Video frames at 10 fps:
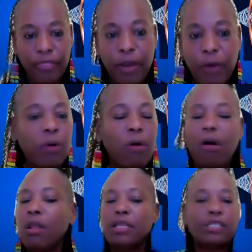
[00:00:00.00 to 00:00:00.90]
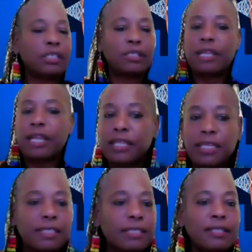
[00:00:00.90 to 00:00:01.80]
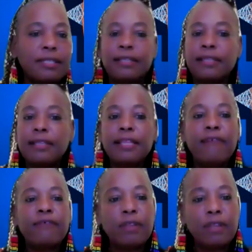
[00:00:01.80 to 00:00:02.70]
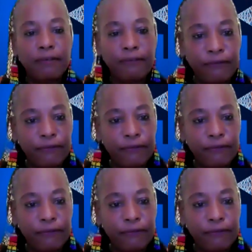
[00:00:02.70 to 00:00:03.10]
were all at just like this level of